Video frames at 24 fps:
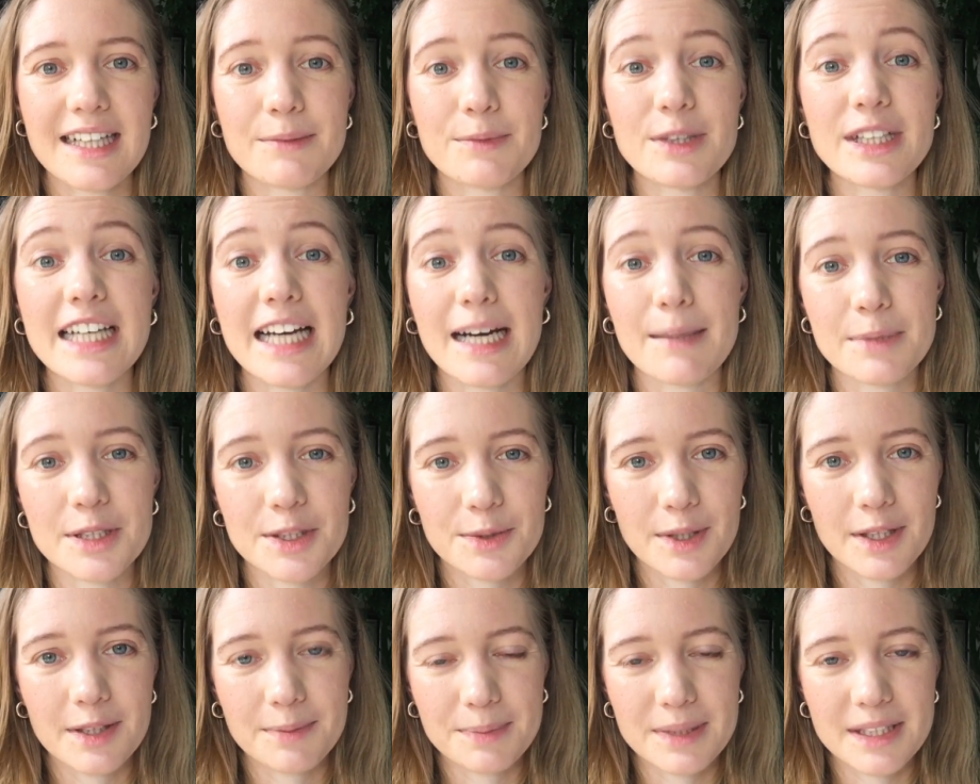I'm really happy as
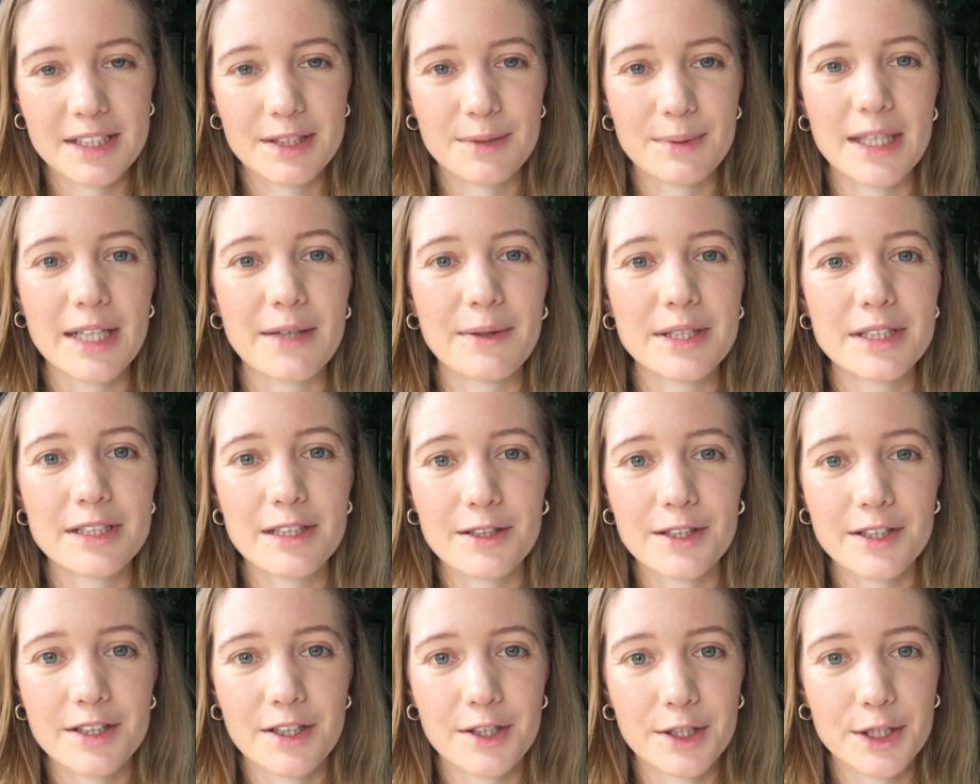well because when I went to
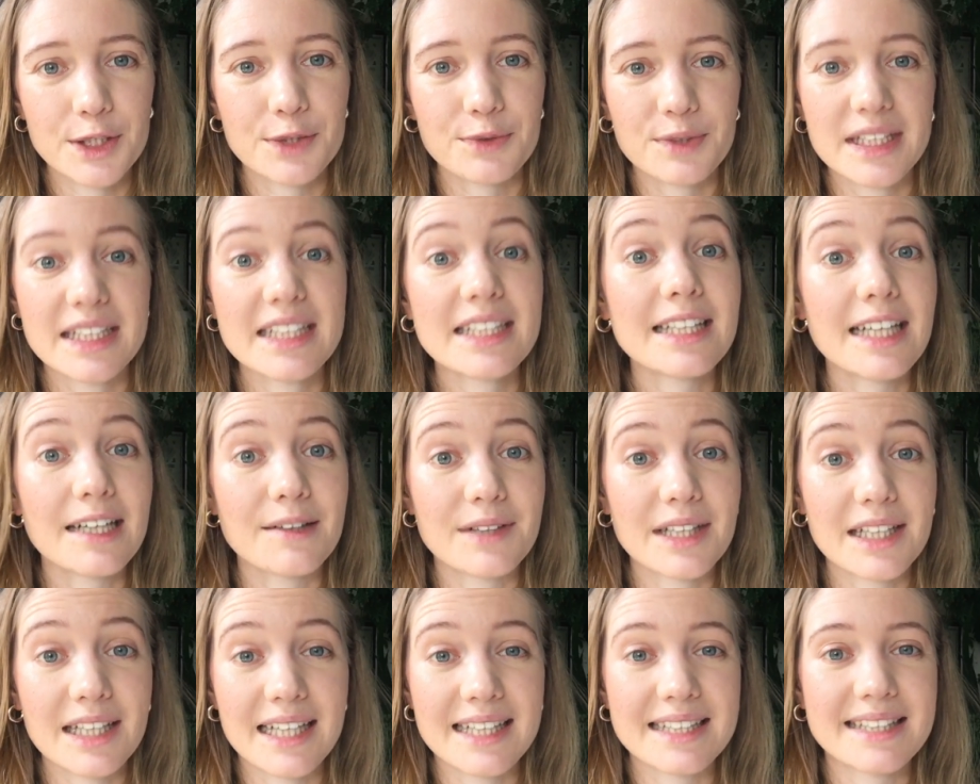look on Goodreads, I
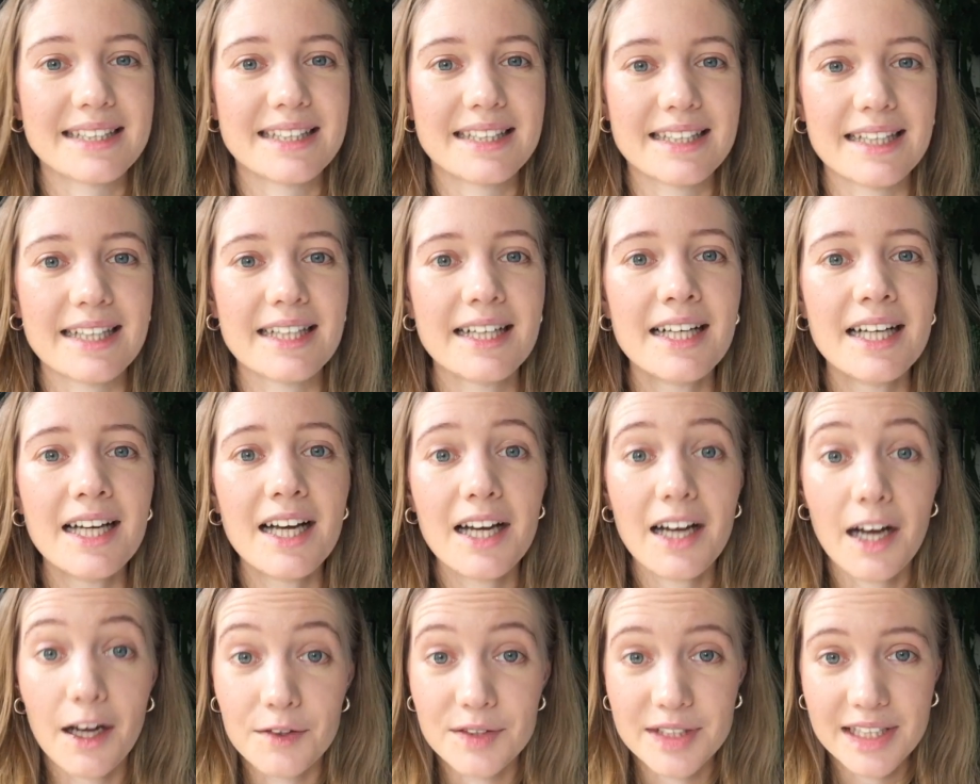realised that
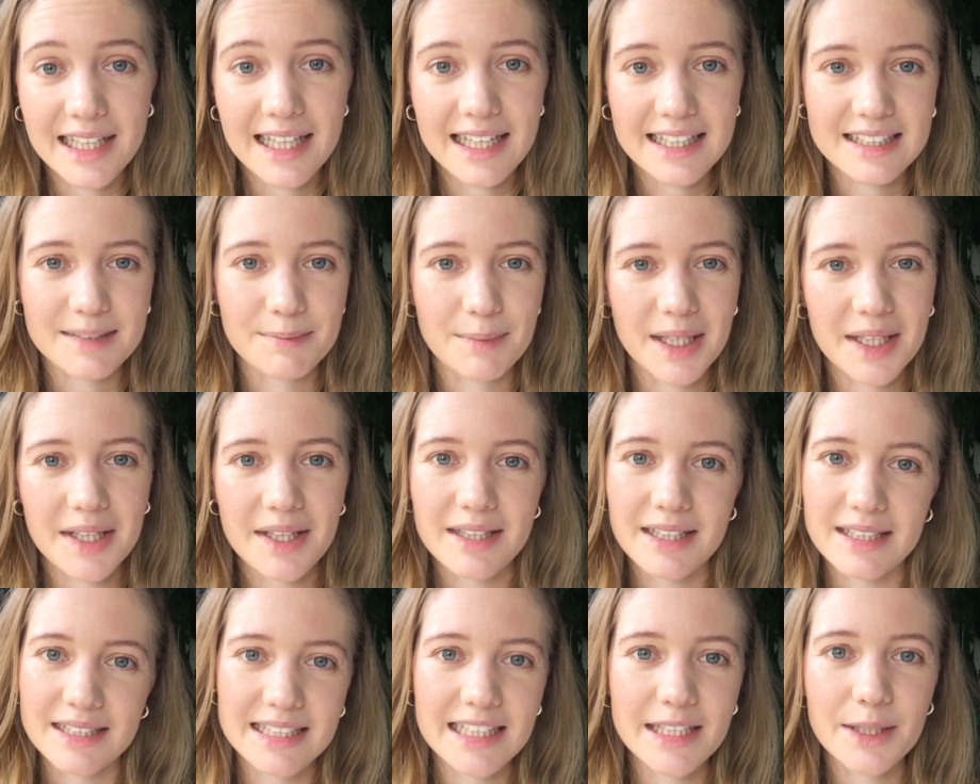only last
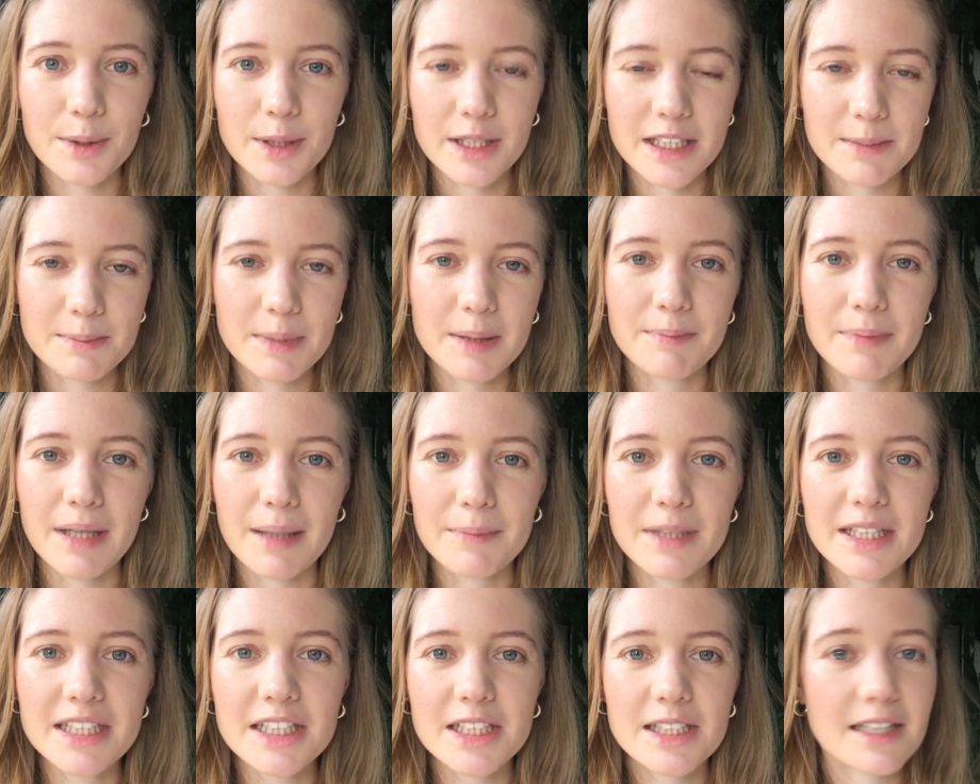month a sequel has been
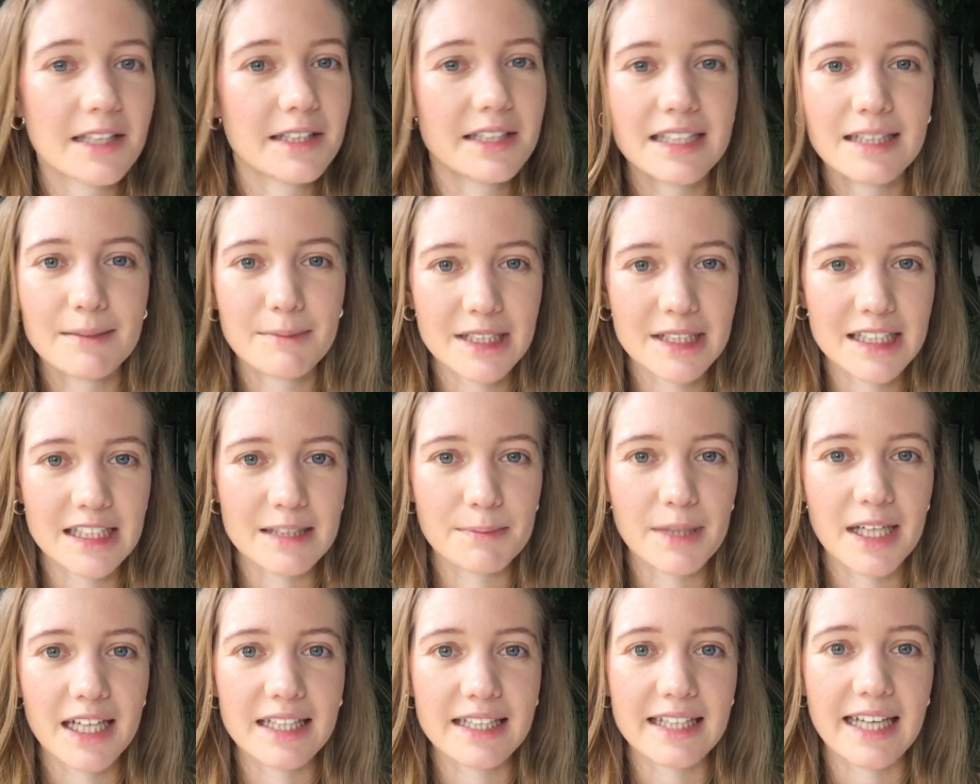published. So Dear Mrs.
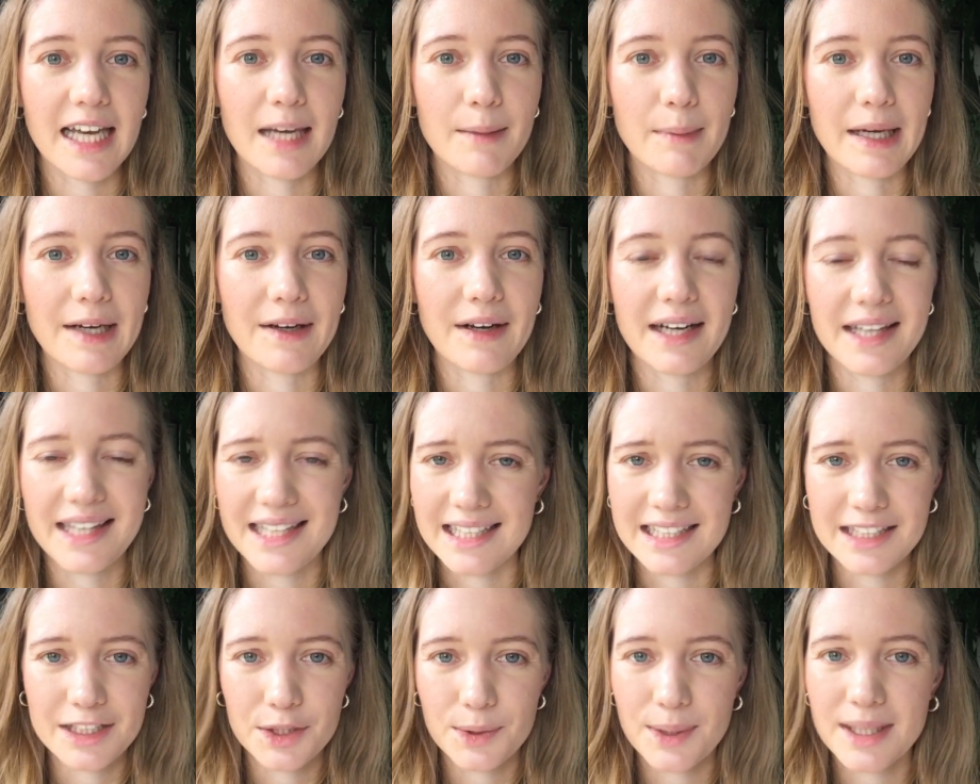Bird came out, I
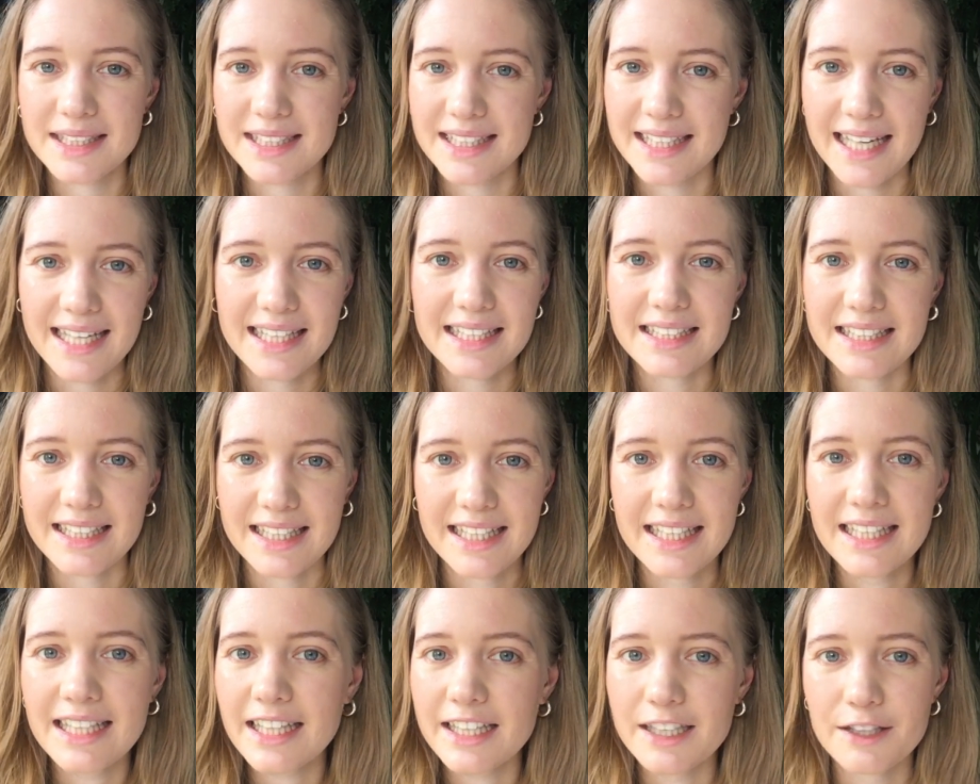think, in
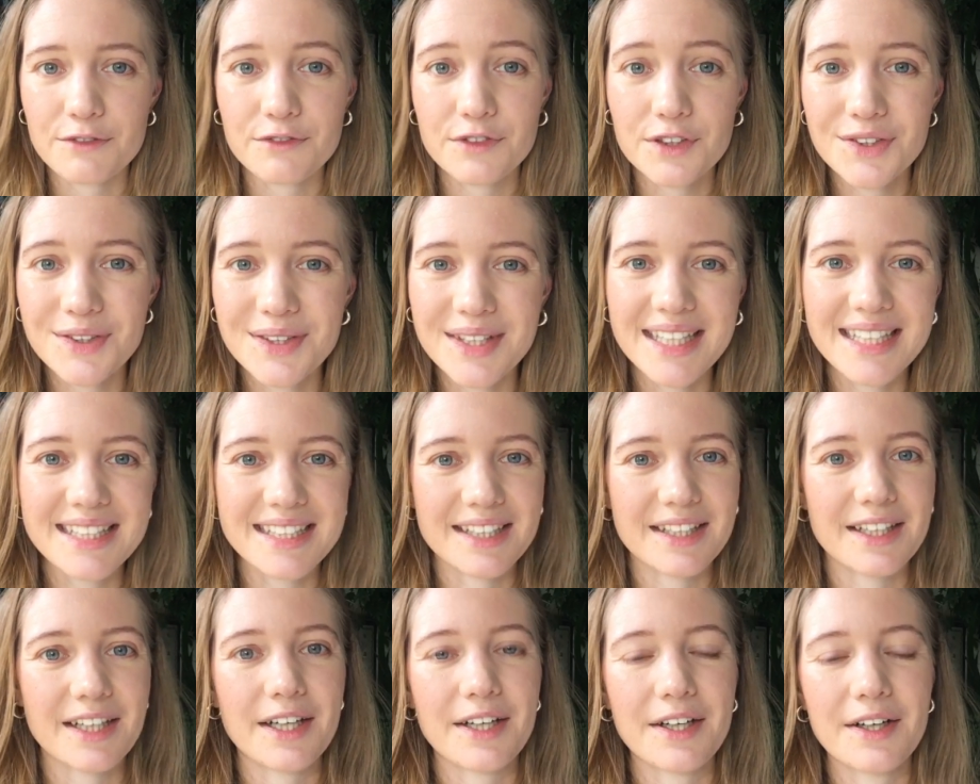2018, like a few years
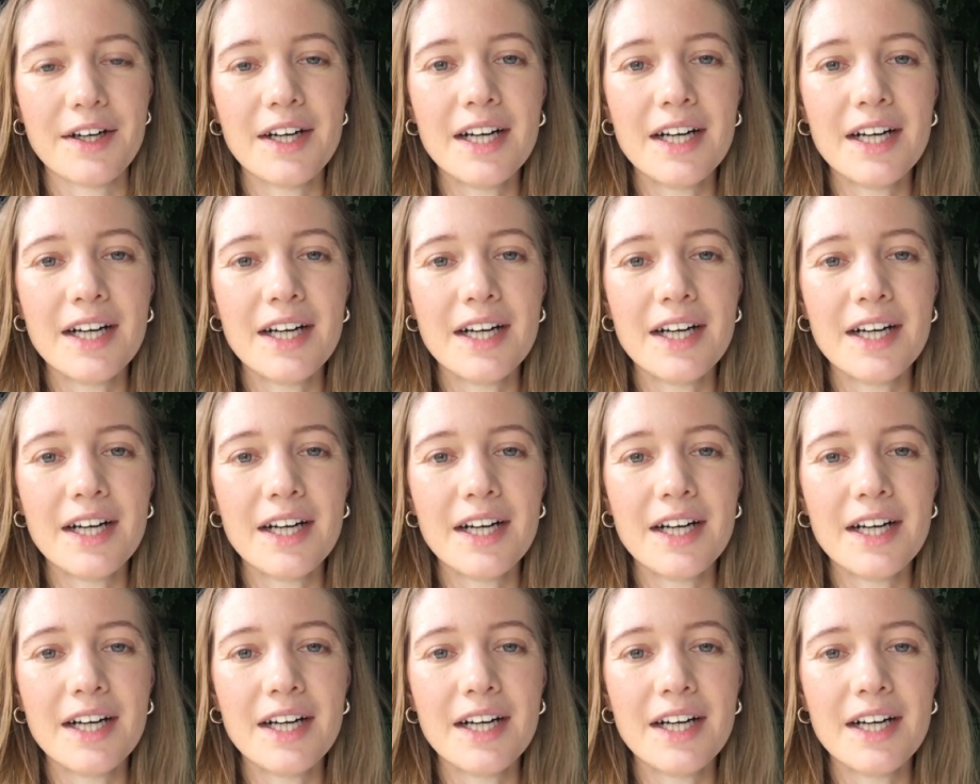ago,